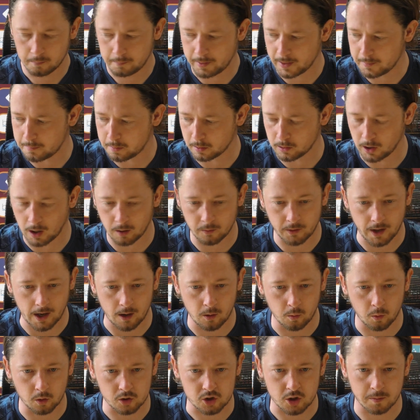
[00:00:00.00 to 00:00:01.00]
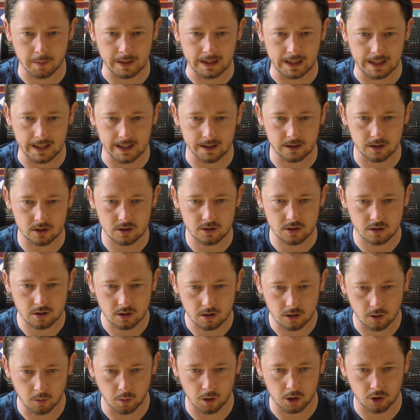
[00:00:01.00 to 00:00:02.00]
people out there who want to be leaders,
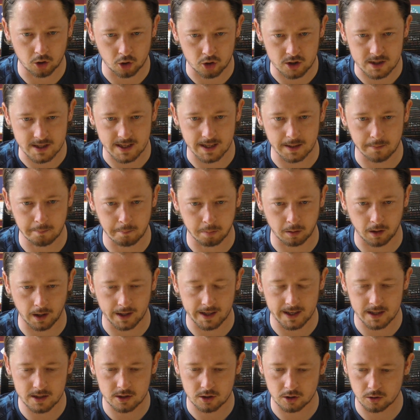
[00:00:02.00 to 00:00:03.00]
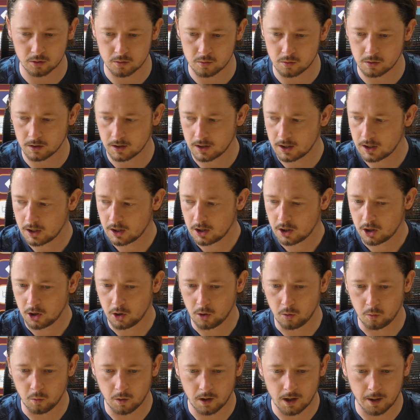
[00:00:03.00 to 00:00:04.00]
who are good team players, who
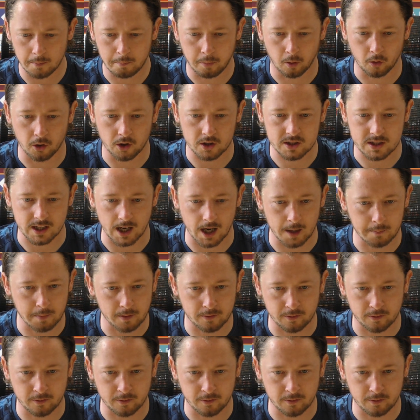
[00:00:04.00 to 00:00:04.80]
put the side